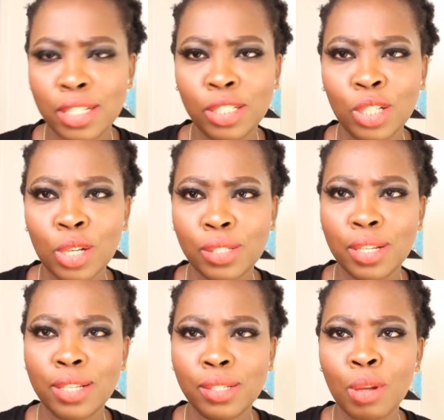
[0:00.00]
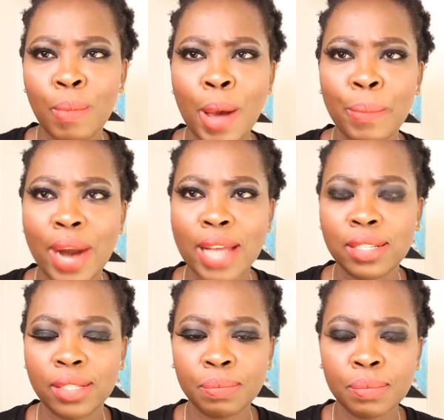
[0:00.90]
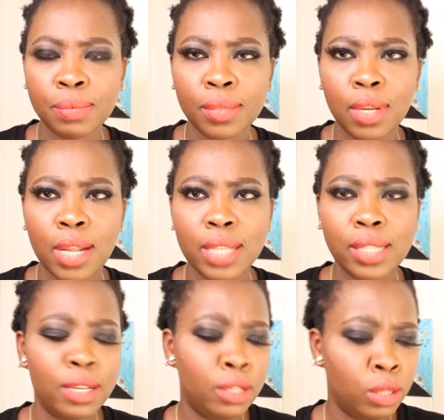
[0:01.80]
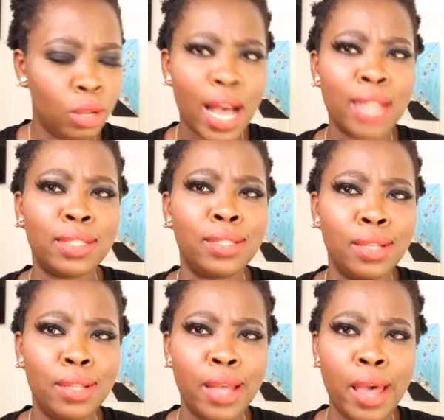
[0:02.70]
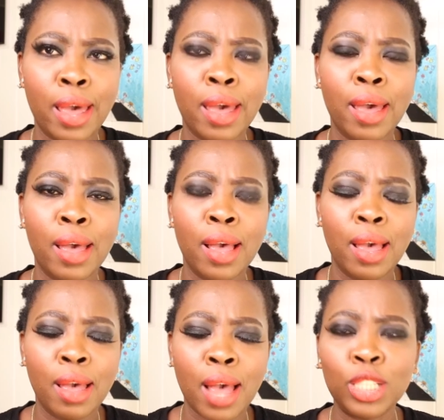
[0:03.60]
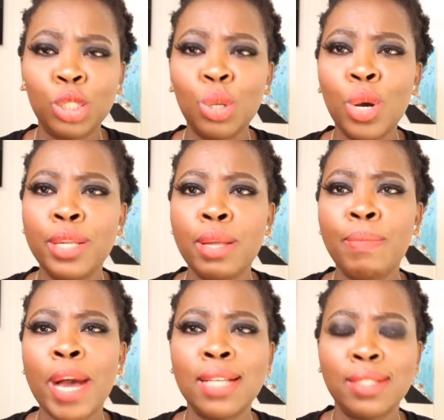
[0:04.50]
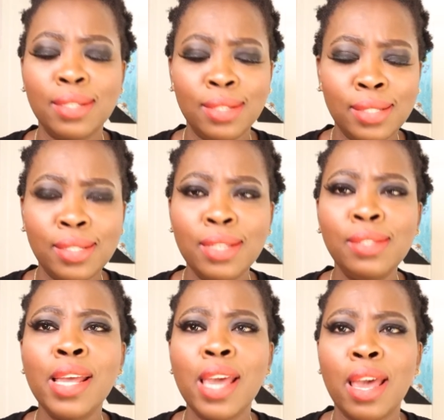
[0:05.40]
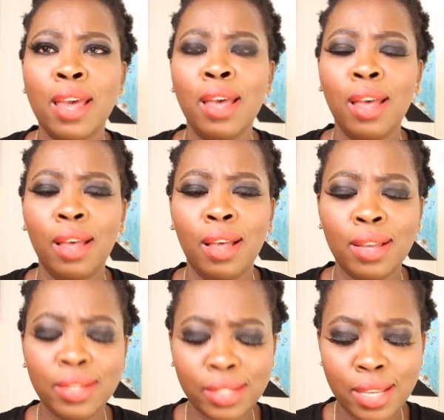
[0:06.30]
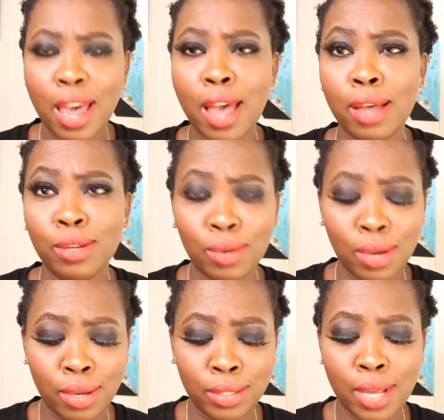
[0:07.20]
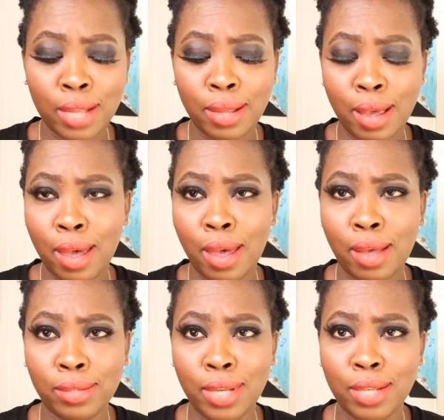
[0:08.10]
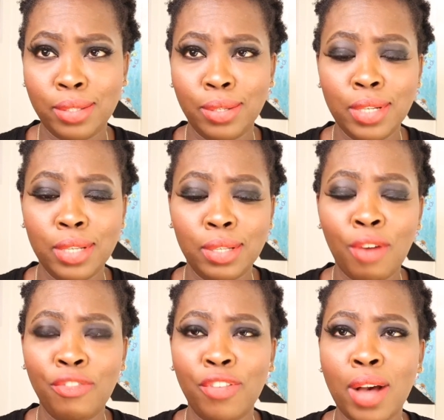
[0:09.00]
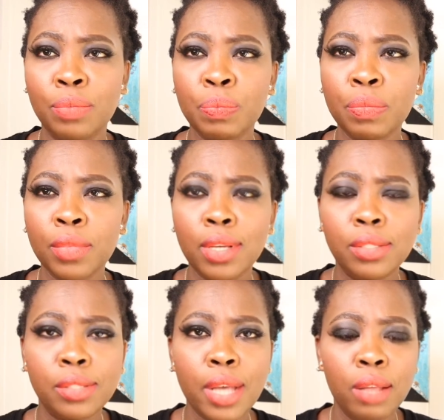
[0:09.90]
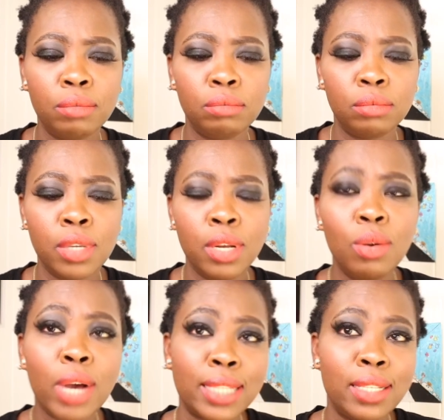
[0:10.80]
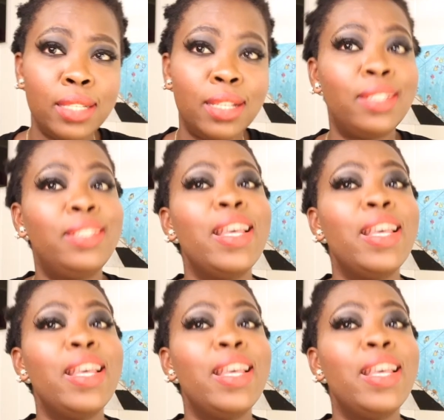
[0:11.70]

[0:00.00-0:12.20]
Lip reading: It's just this normal price." And I said, "Look at it's in the." I show him the magazine. "It's in here. It's here. He said sales on it, offer." He said, "He look at it."